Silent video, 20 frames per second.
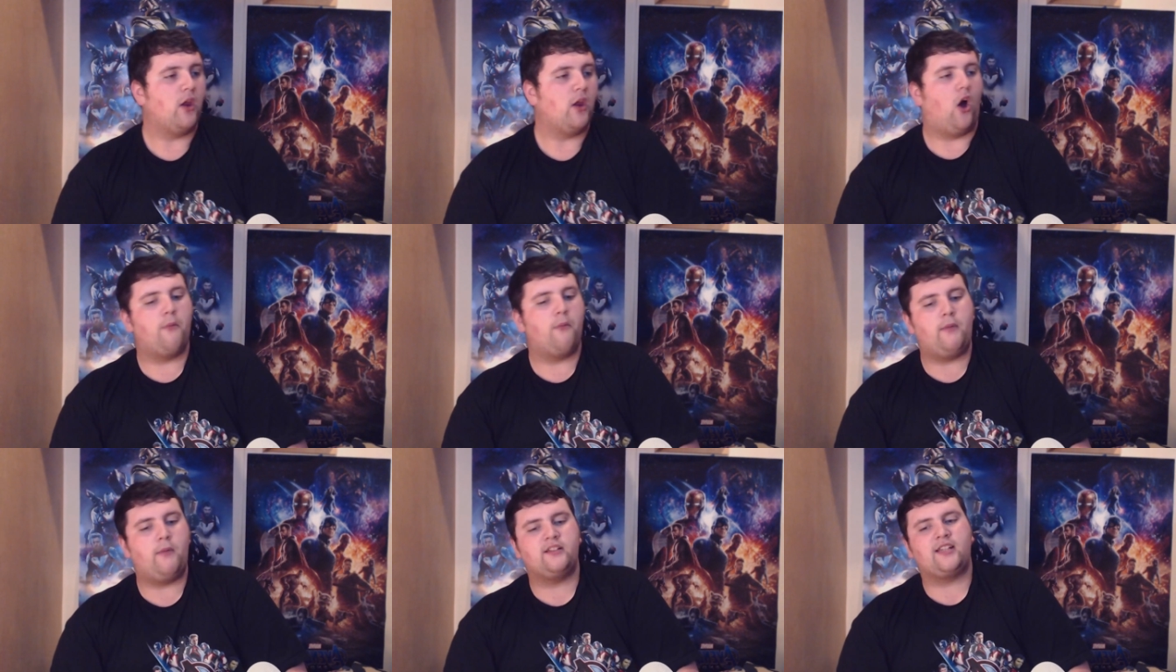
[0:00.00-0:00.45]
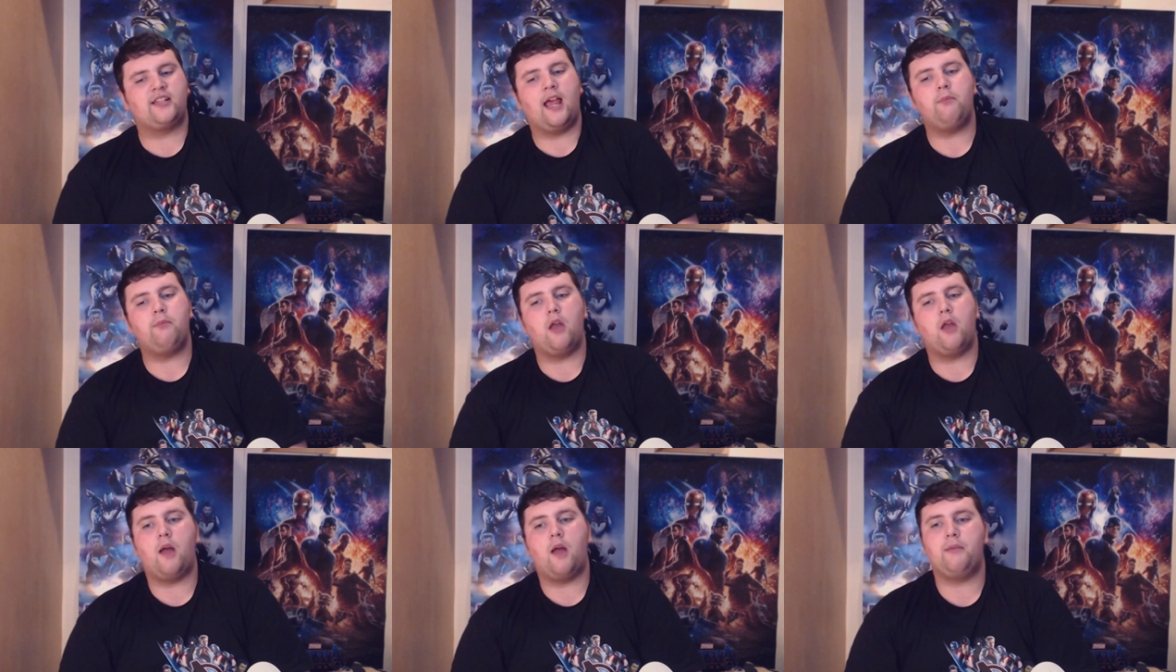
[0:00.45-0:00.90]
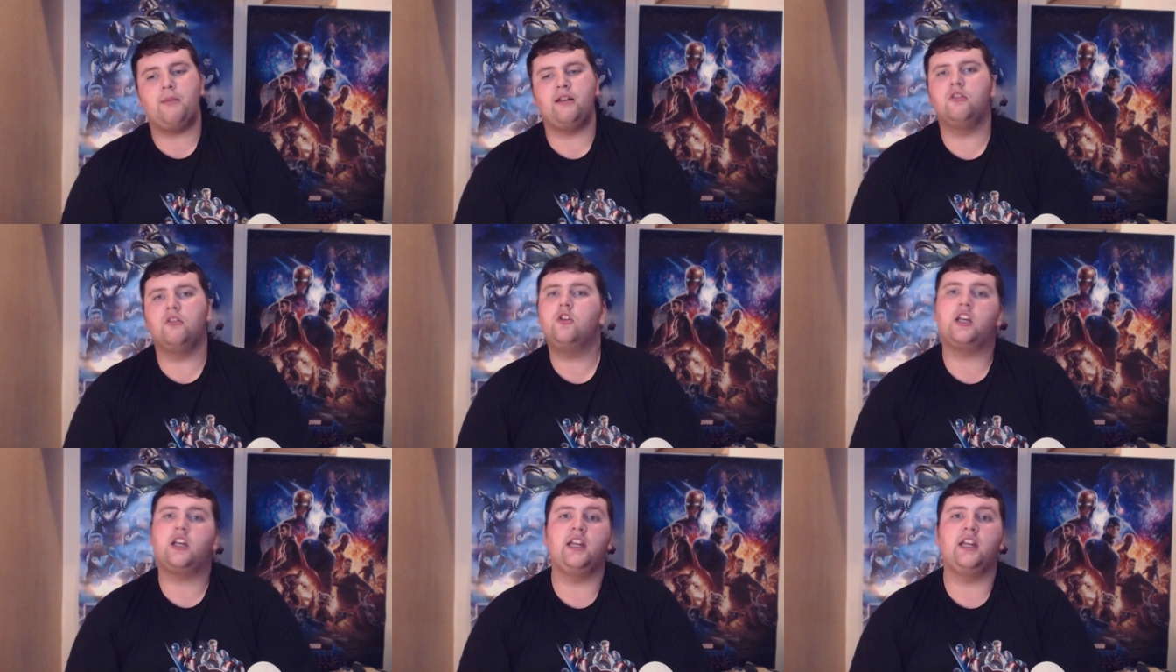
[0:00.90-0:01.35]
On my tablet, I've
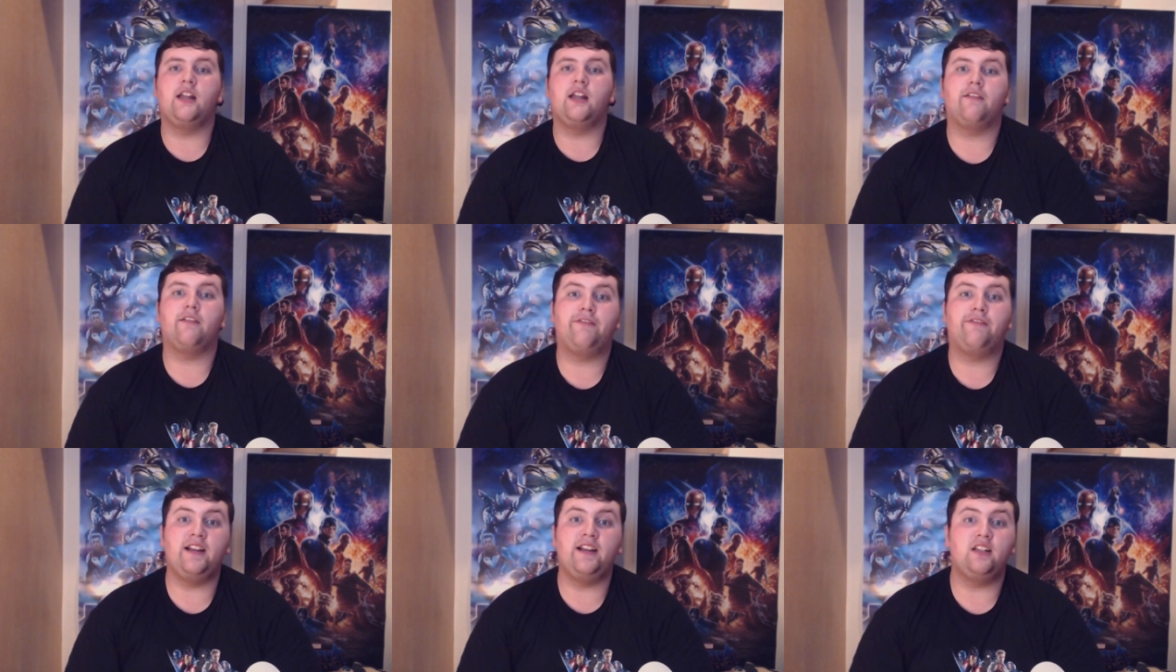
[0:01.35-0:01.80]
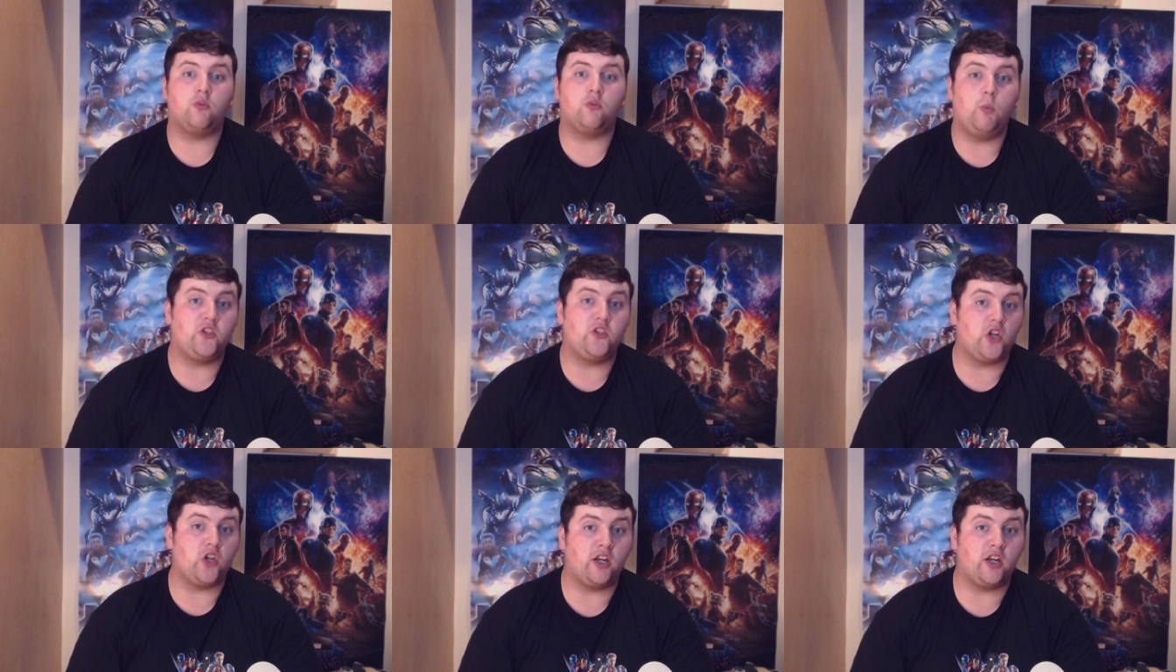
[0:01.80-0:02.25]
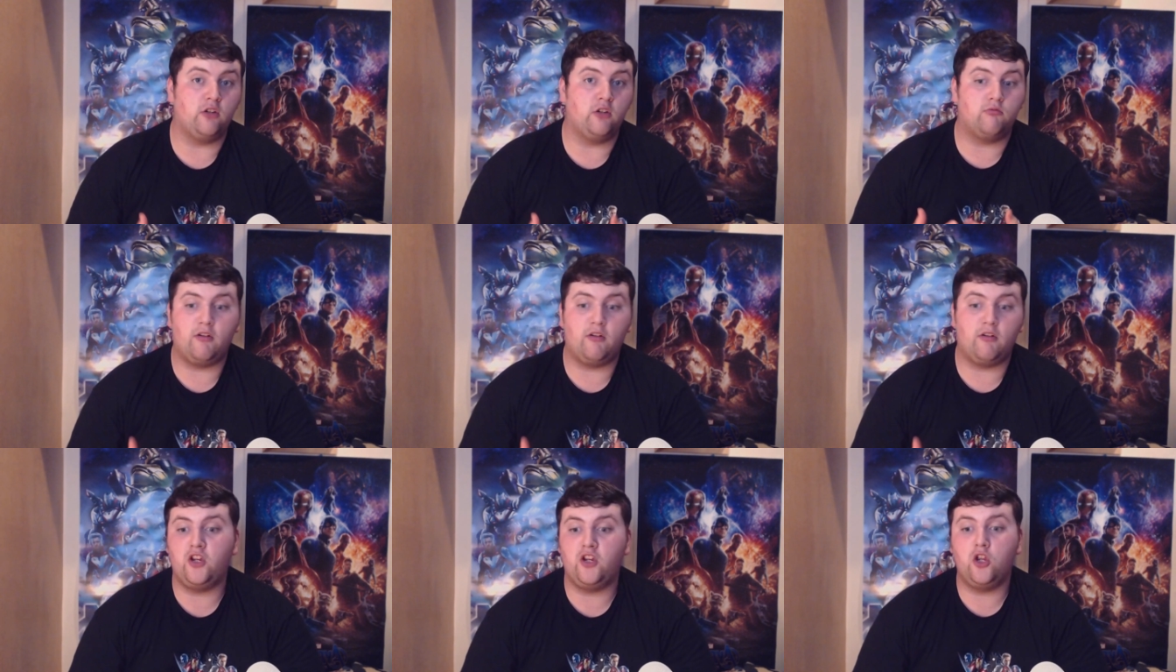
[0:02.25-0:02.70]
been looking at things which I could
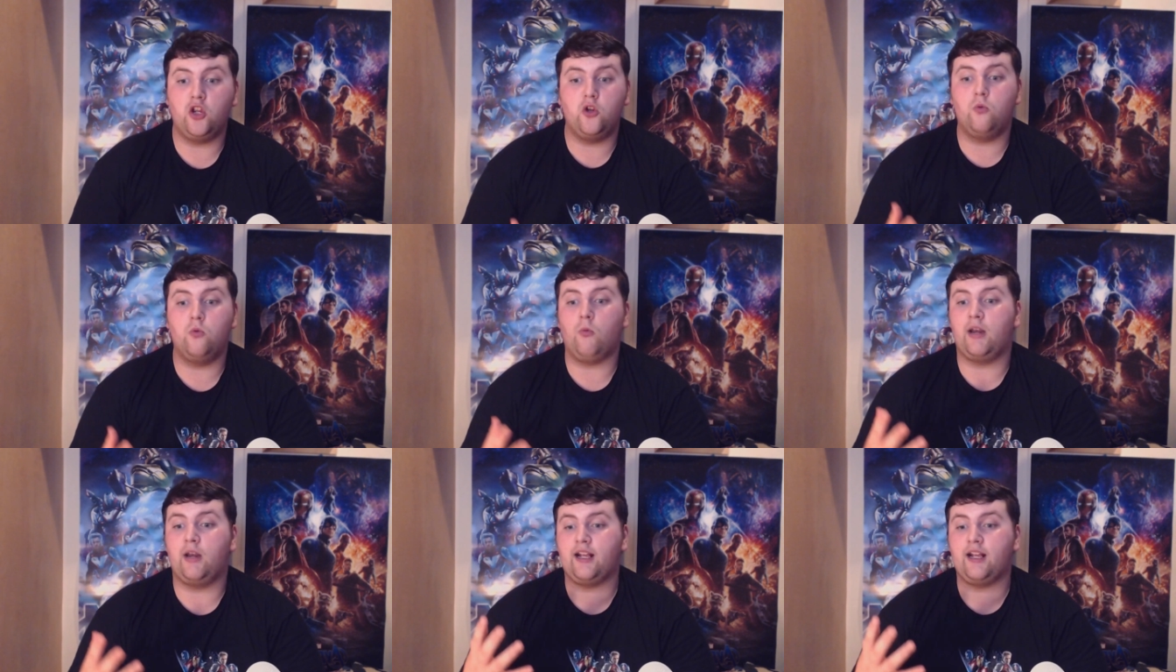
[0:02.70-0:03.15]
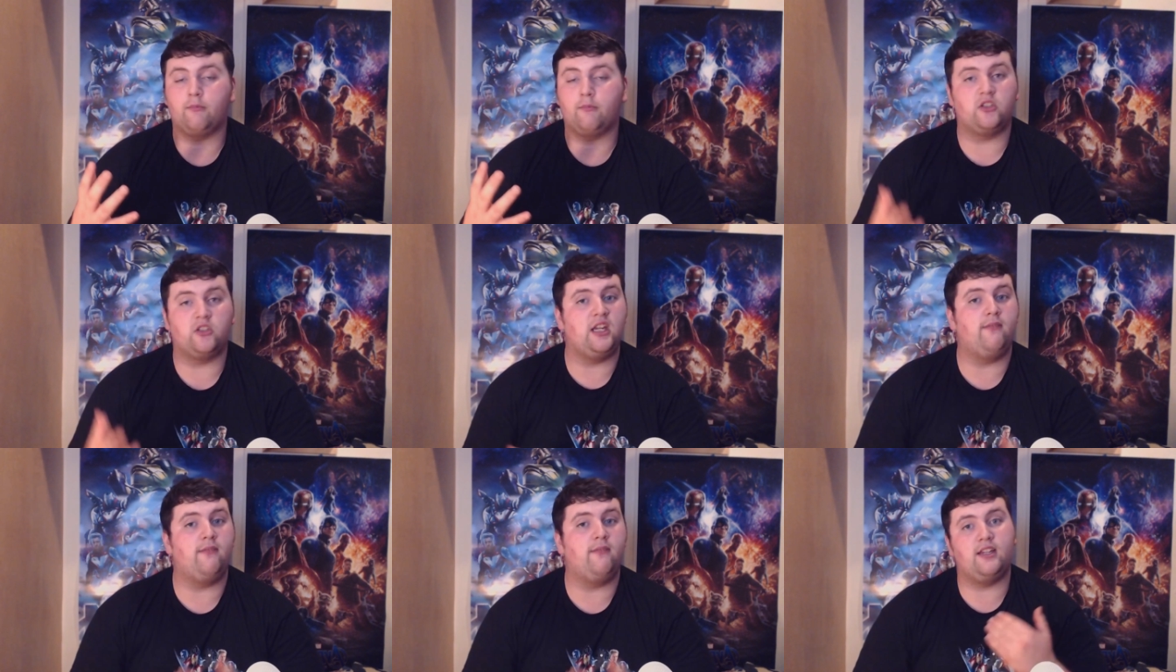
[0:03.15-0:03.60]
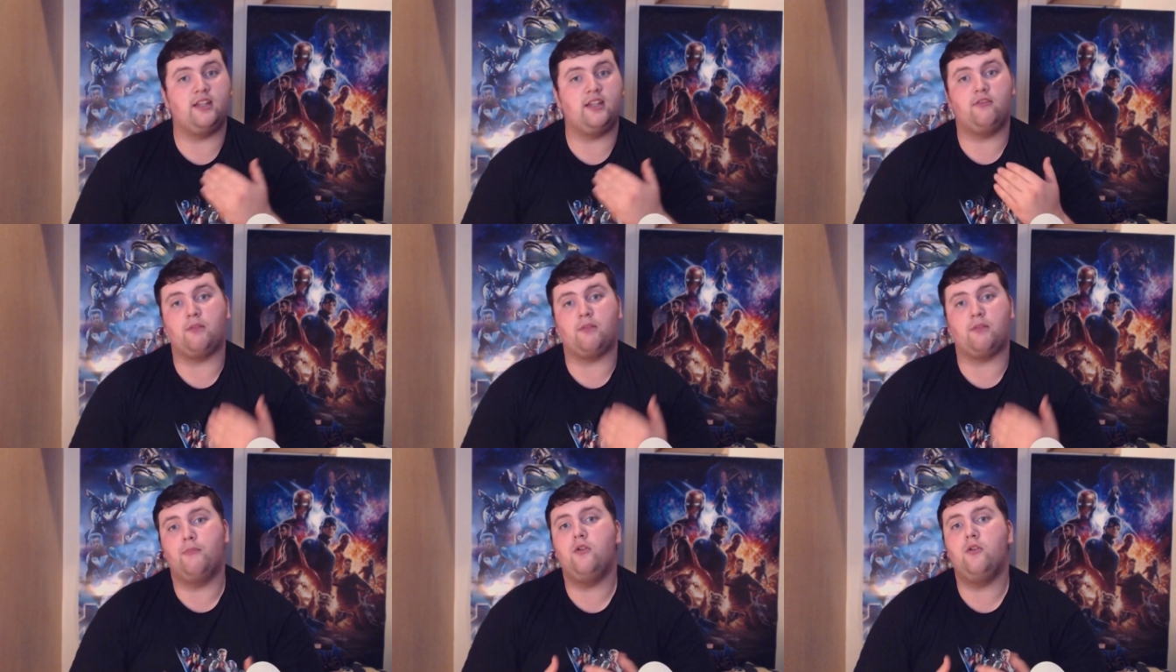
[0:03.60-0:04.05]
review when it comes to TV
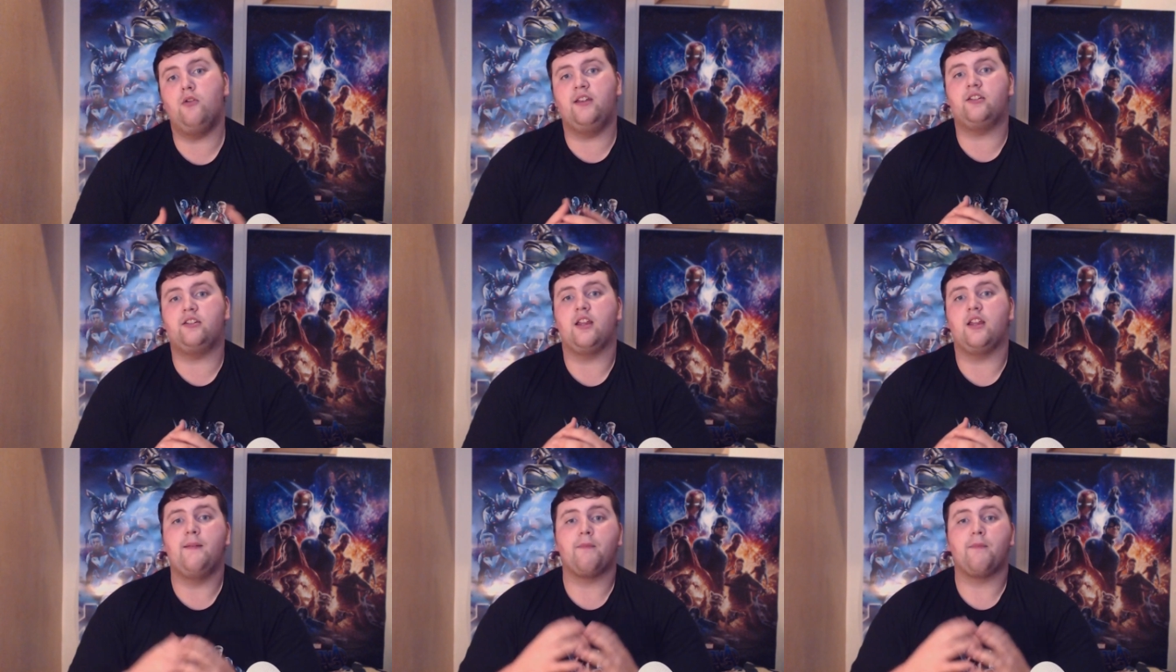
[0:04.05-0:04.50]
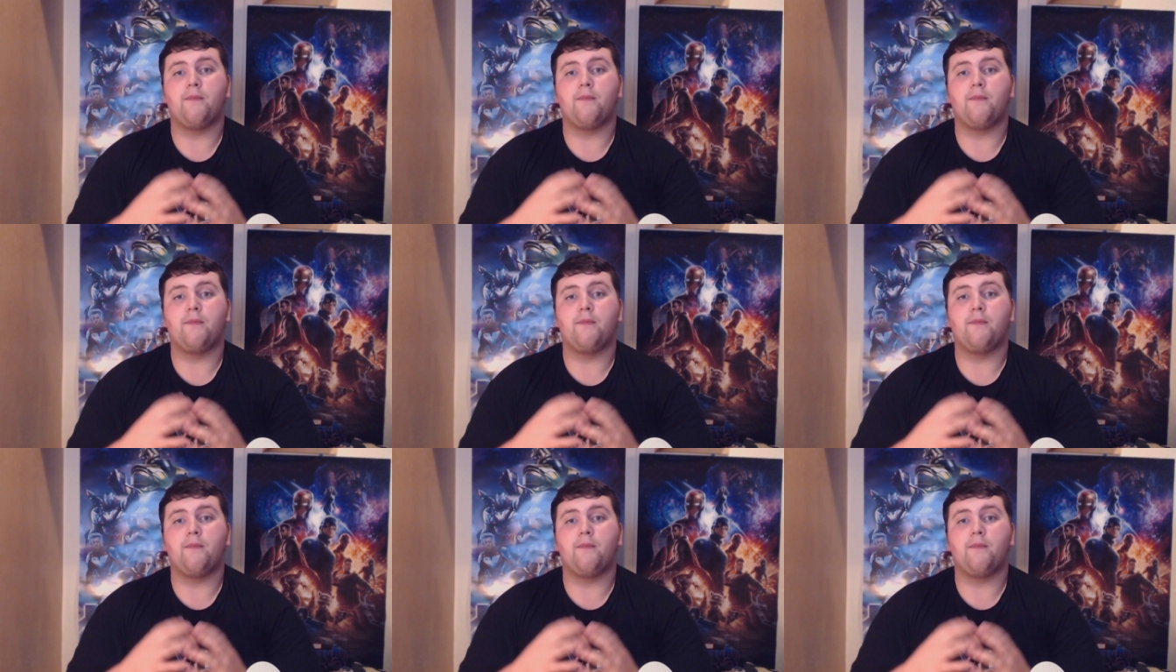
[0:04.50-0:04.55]
series and movies.